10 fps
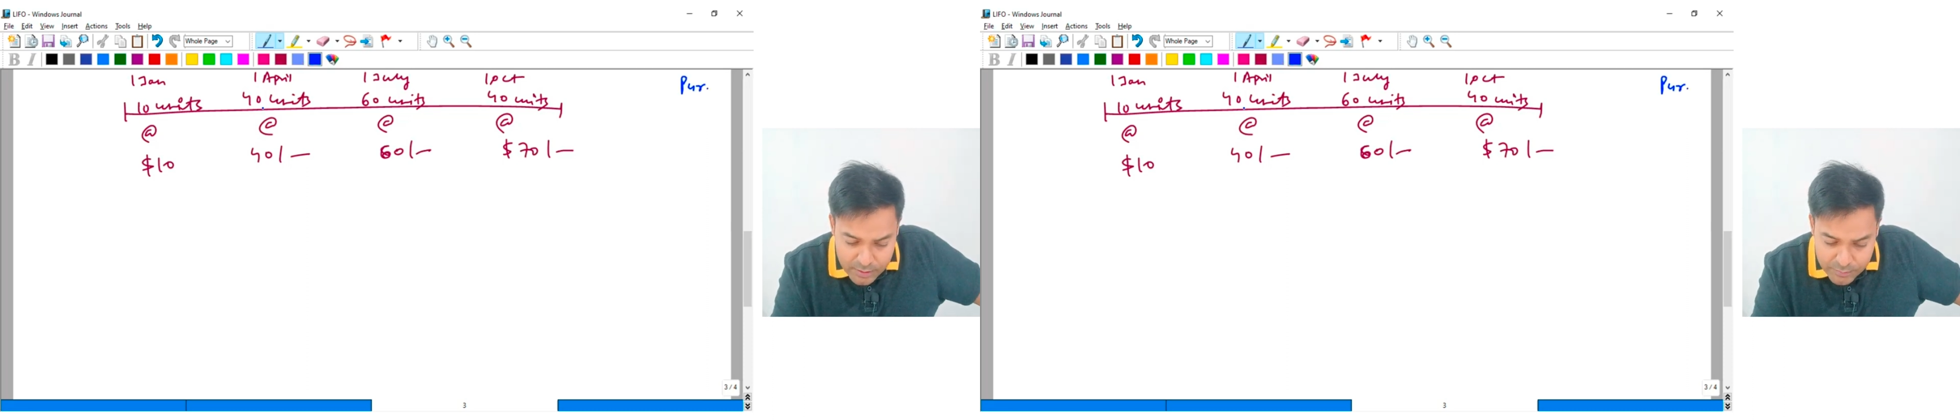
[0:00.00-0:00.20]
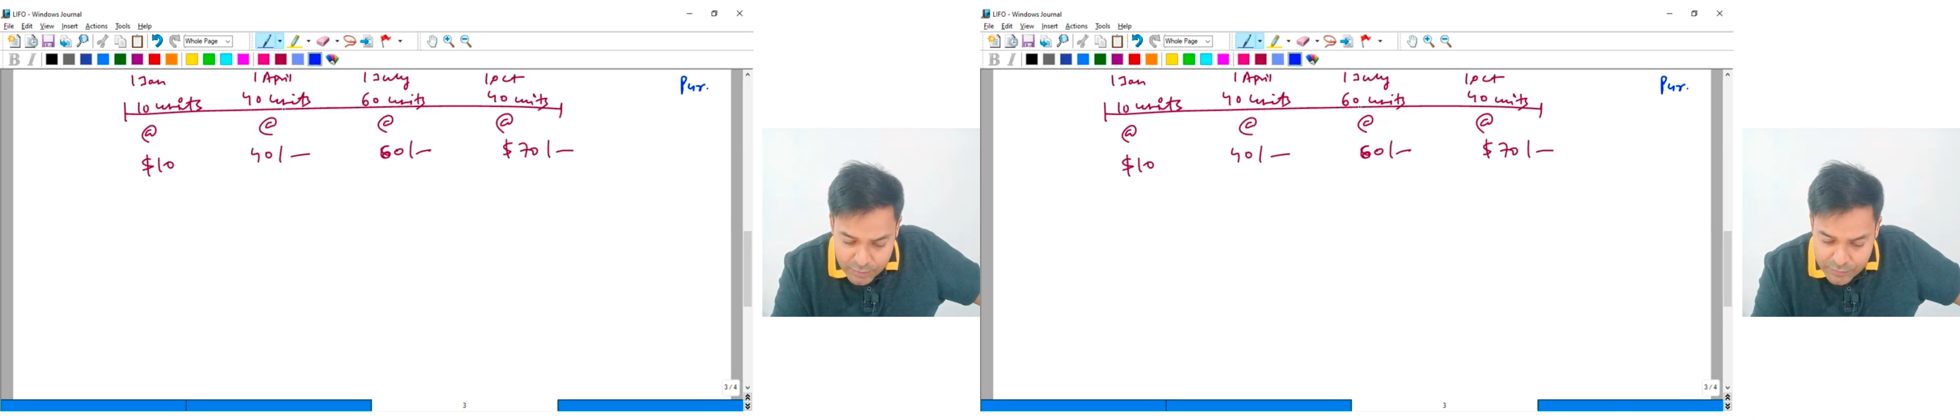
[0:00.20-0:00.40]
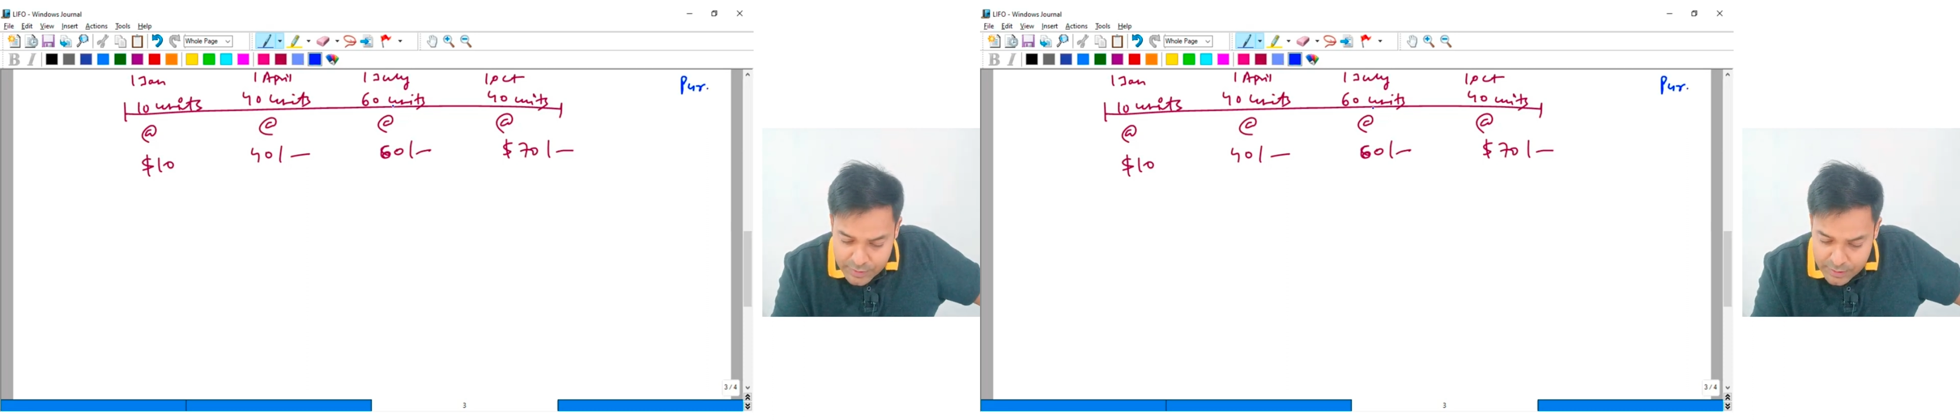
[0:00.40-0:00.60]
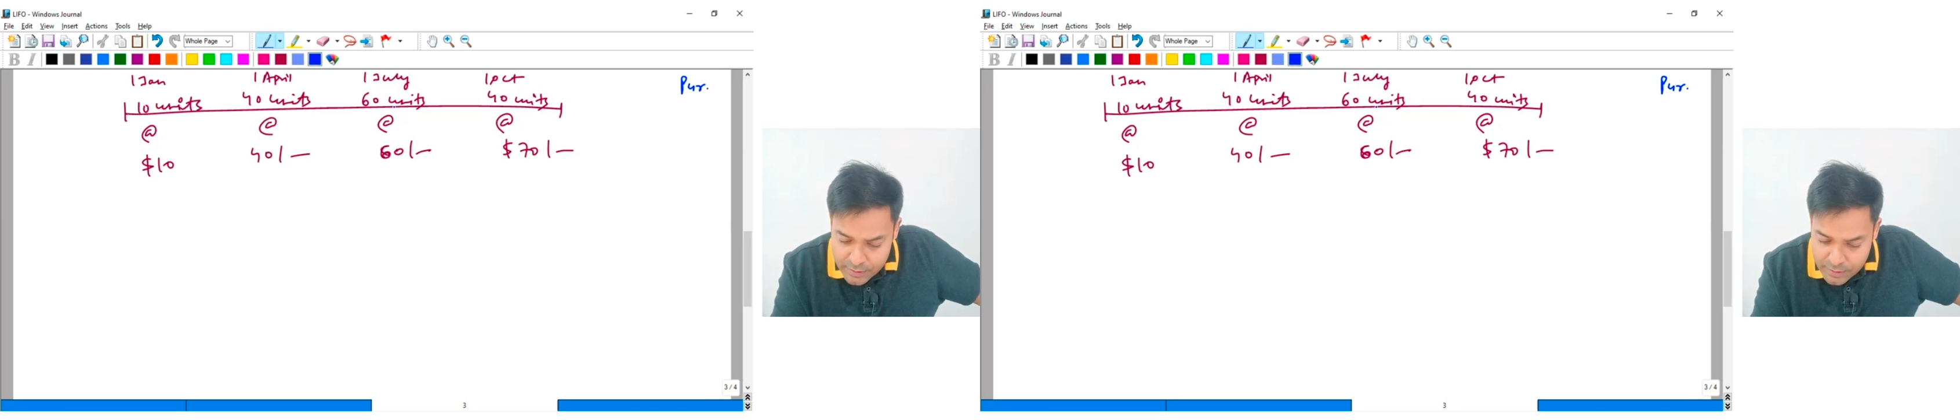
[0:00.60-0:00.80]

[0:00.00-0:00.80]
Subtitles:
50,